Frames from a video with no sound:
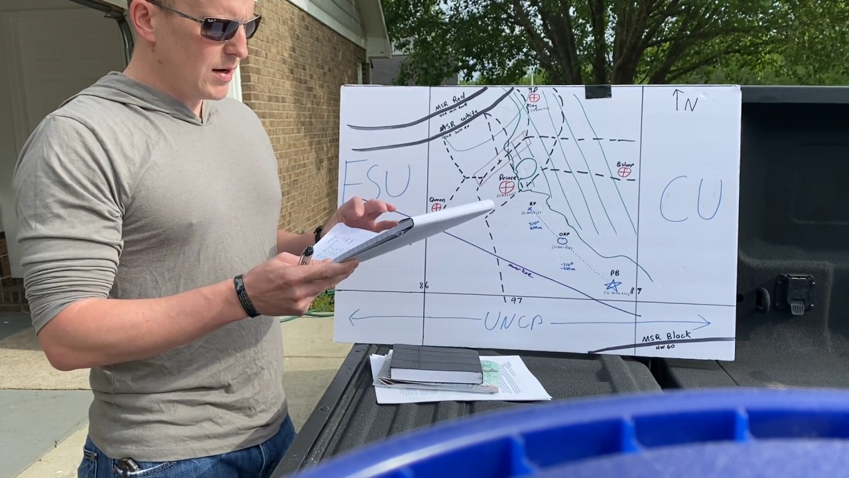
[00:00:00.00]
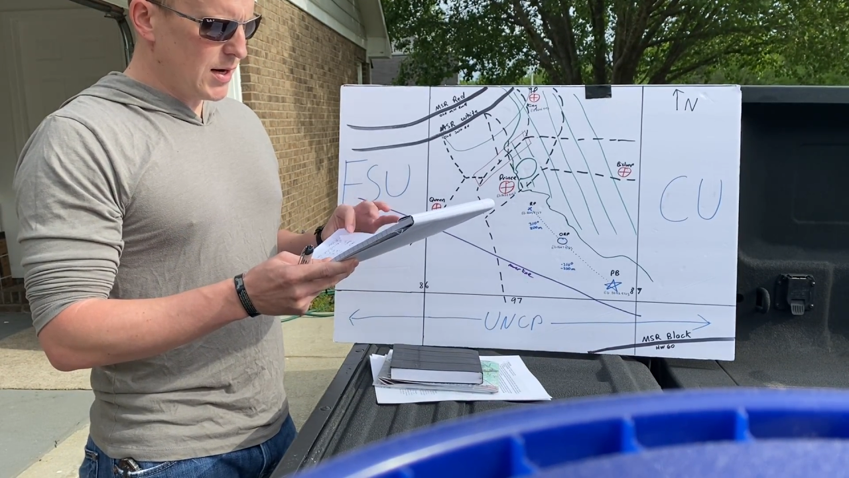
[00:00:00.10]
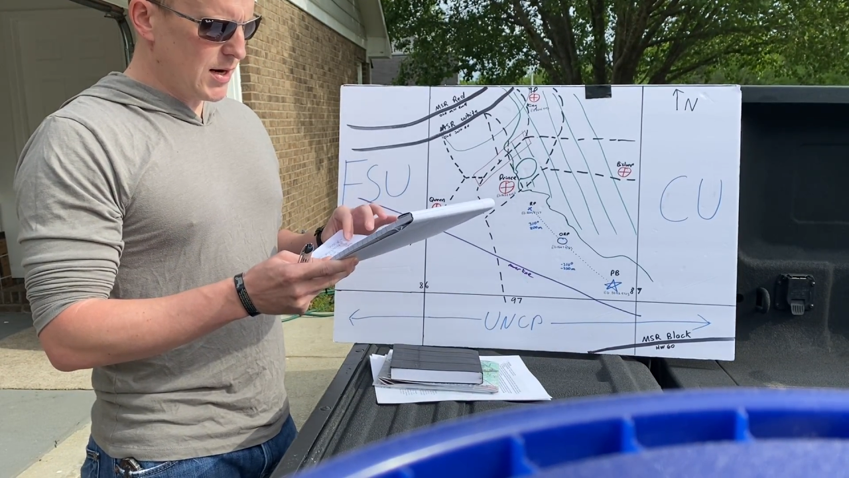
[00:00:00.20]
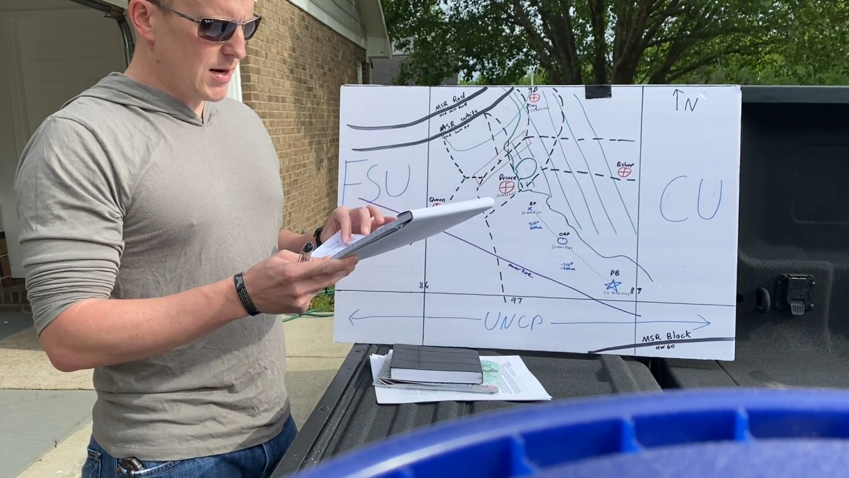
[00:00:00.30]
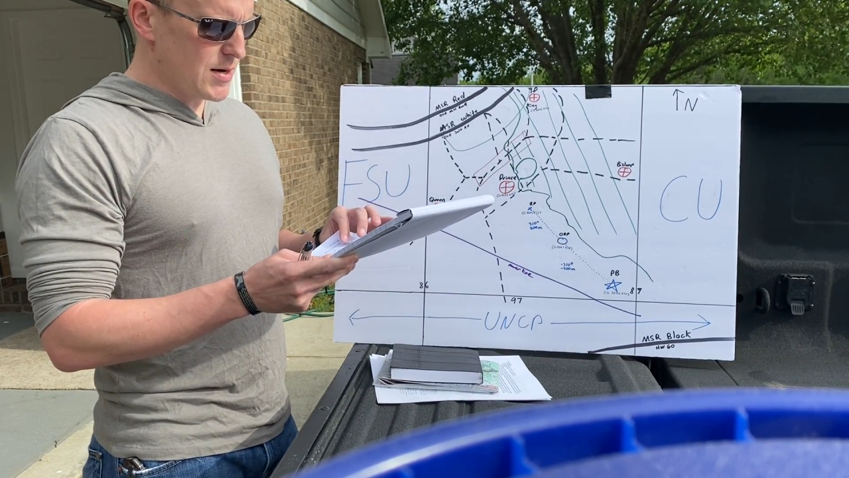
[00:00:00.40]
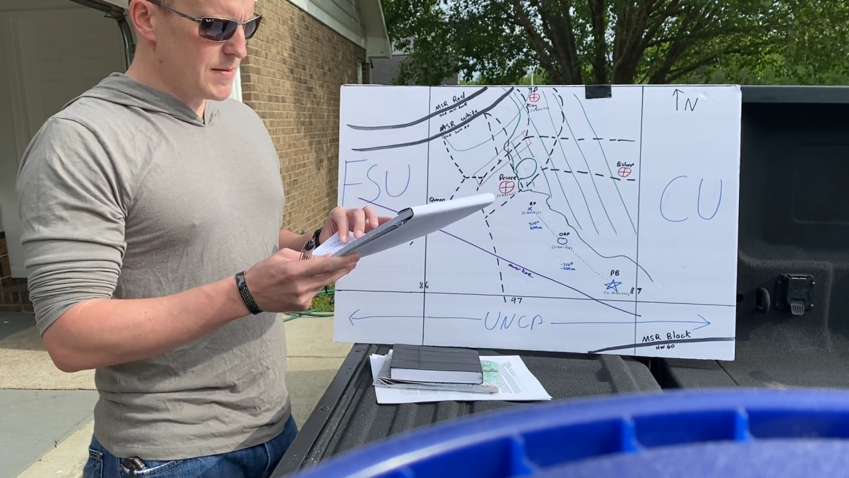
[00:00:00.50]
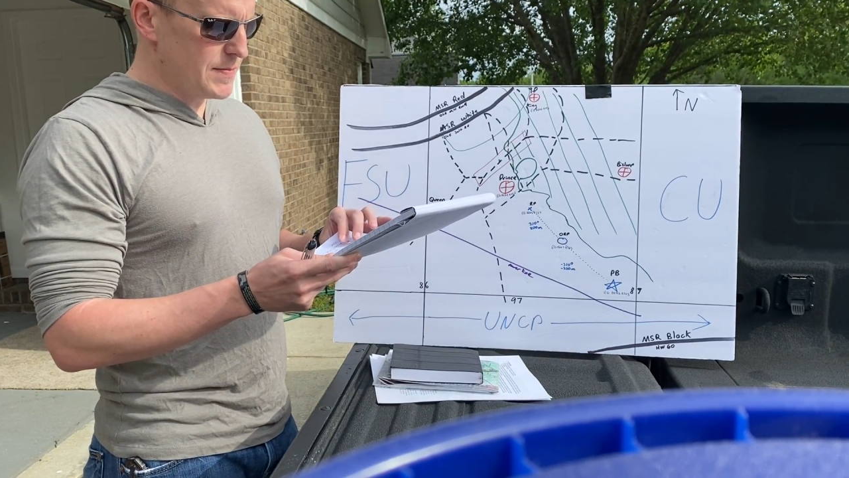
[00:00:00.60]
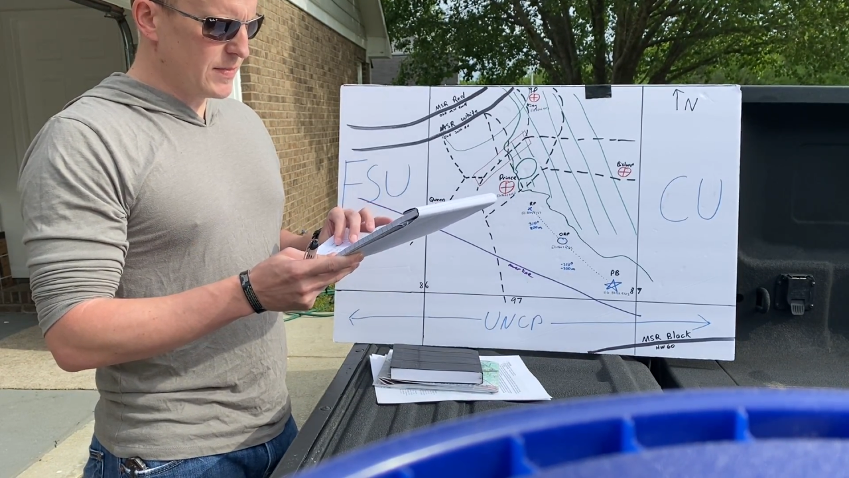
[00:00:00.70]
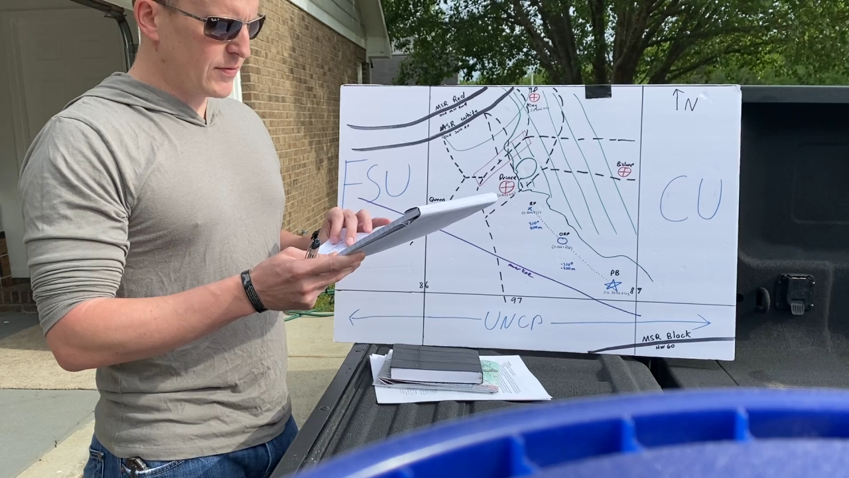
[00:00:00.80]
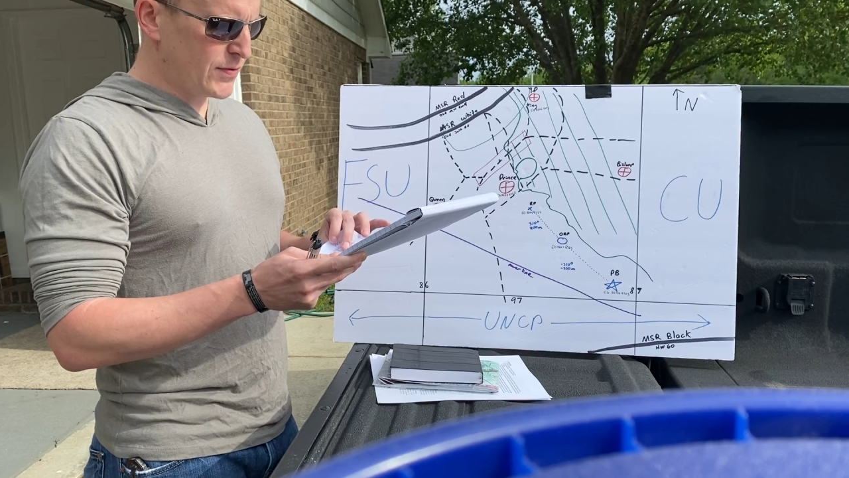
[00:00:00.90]

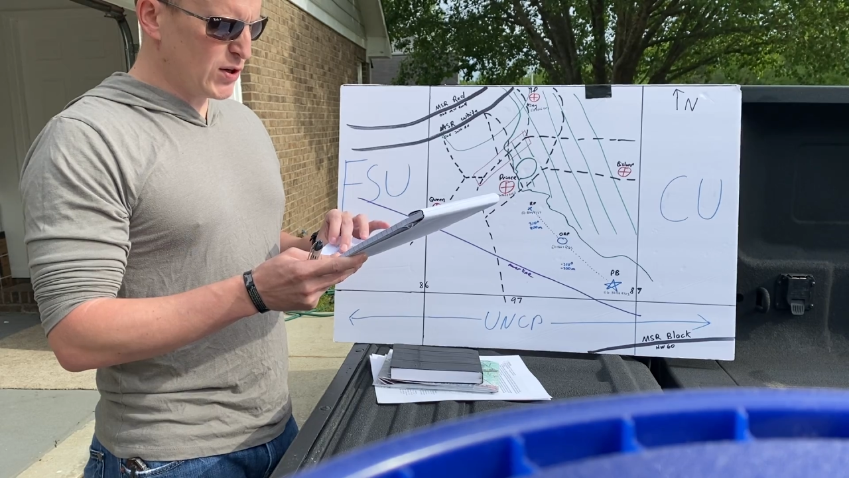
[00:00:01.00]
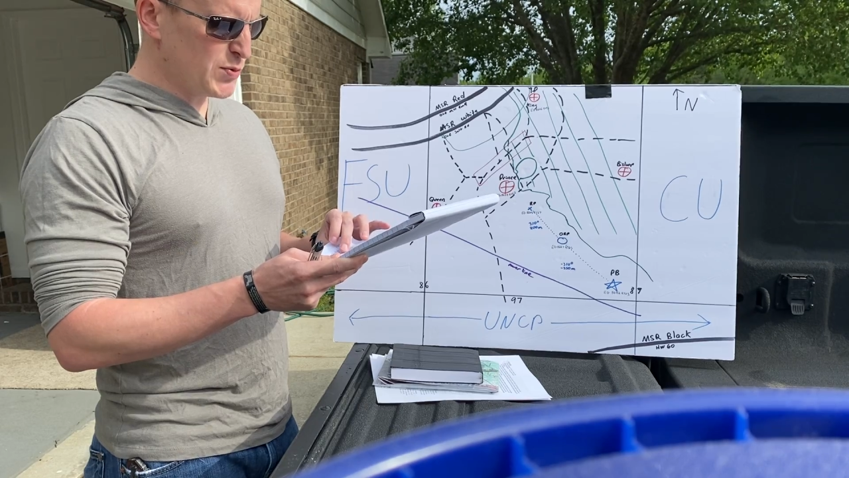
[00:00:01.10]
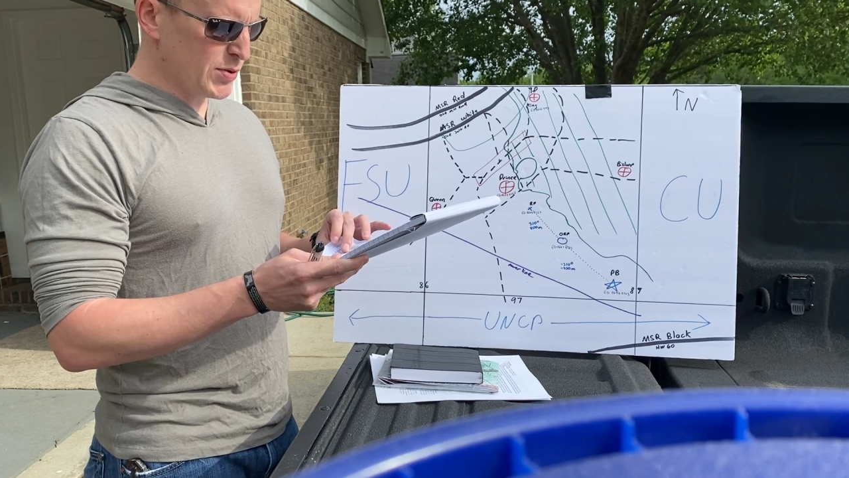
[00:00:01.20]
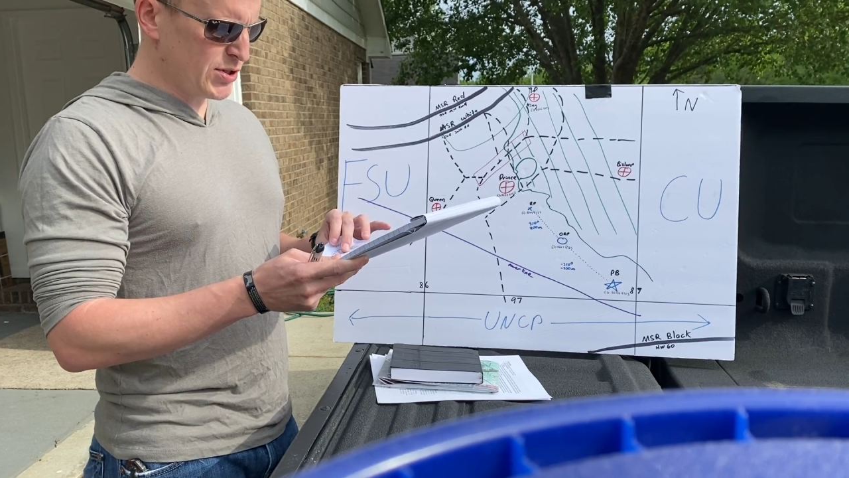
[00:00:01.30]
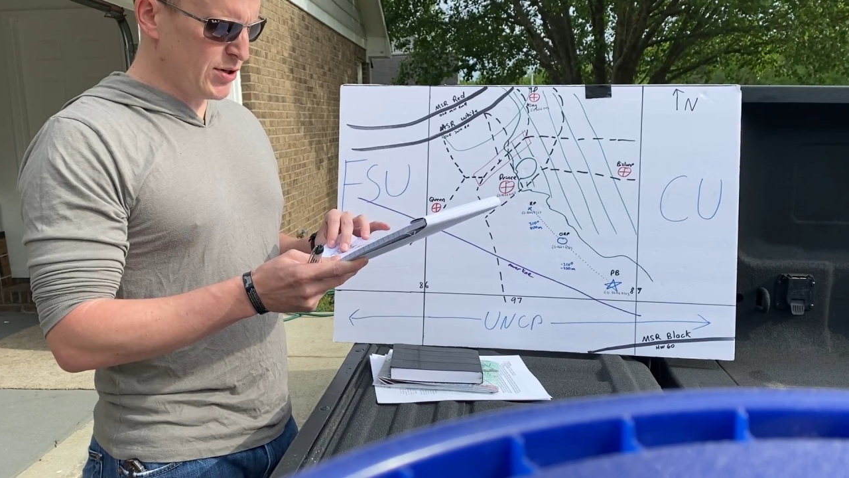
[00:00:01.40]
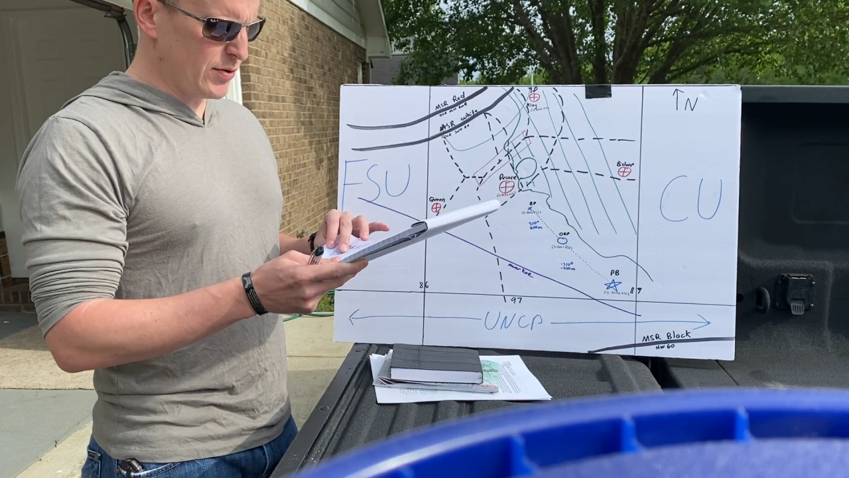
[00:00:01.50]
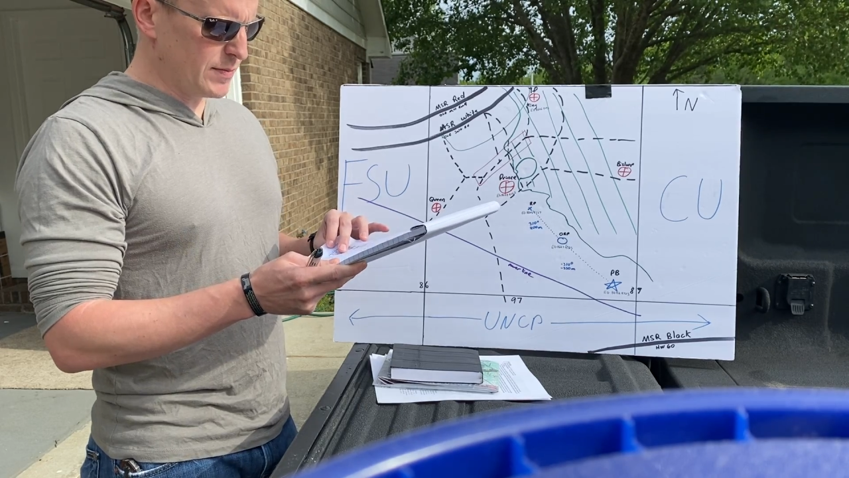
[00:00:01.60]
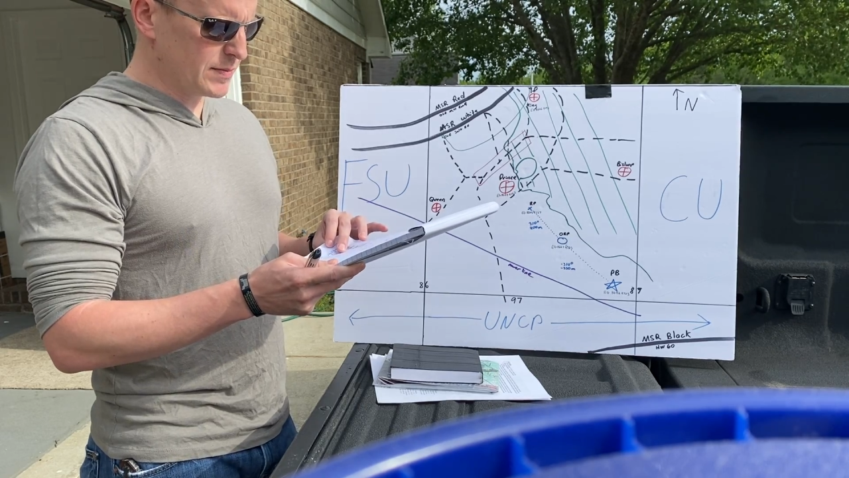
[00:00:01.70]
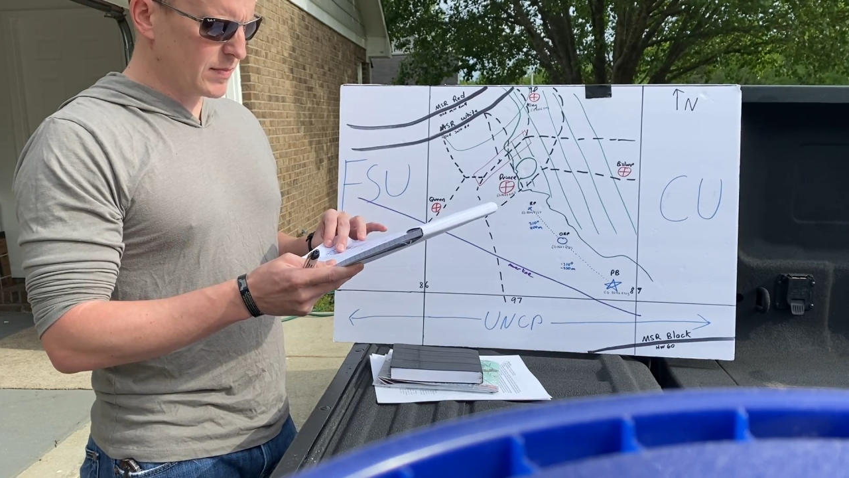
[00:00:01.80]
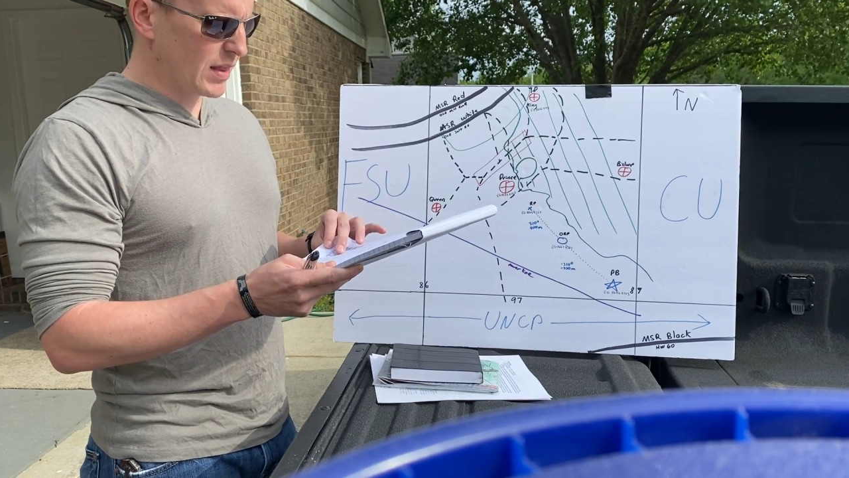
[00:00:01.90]
1st Platoon